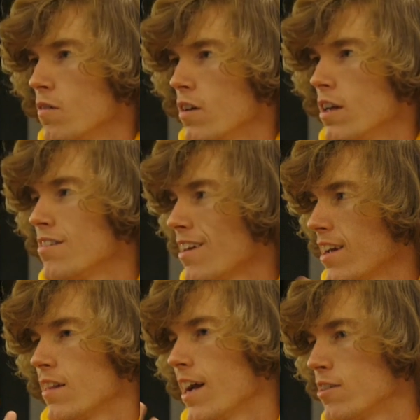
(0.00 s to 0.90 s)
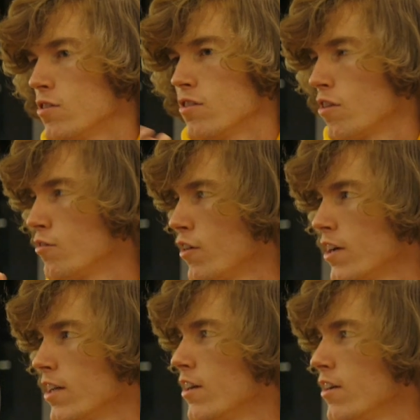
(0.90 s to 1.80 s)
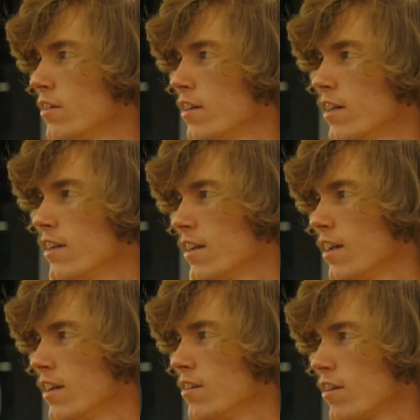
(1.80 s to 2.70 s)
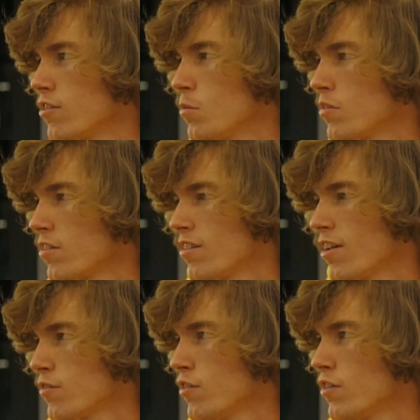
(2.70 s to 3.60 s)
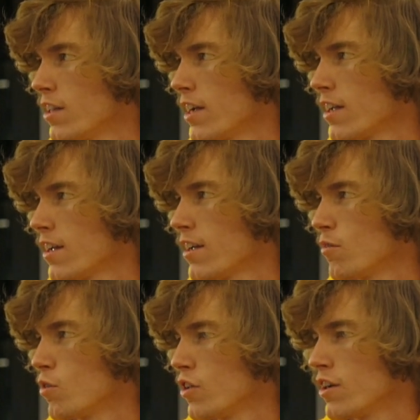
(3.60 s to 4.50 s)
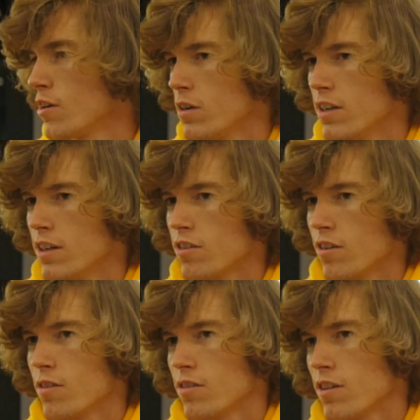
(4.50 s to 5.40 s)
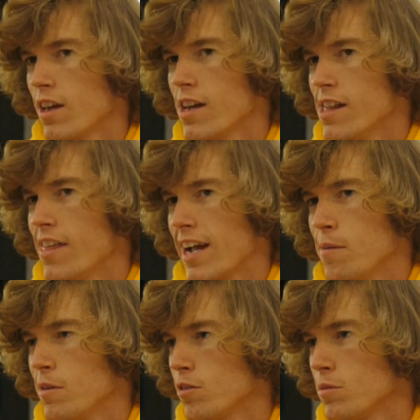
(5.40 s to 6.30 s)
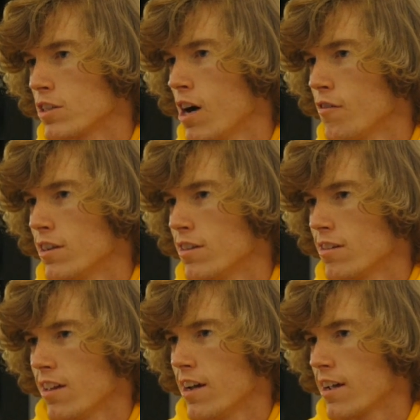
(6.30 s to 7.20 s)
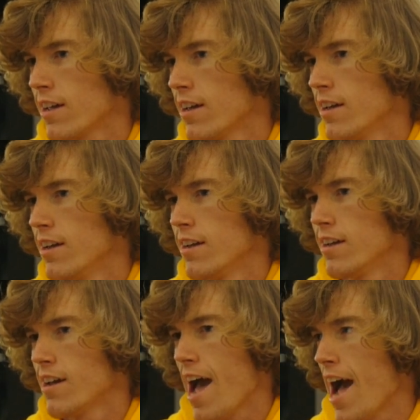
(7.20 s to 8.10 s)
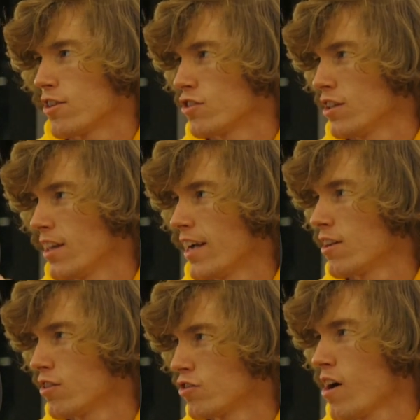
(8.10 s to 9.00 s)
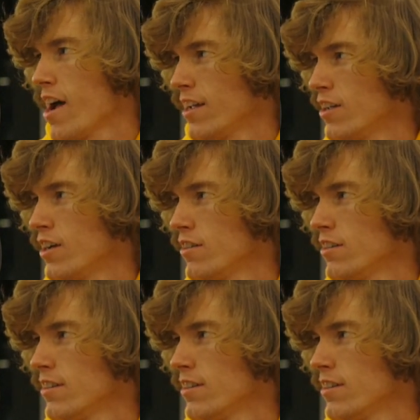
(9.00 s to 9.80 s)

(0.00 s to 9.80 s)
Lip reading: he's like, that dude's so funny, you know, and he's like super successful and like really good at what he does. So that gave me so much confidence to like actually like try it, you know.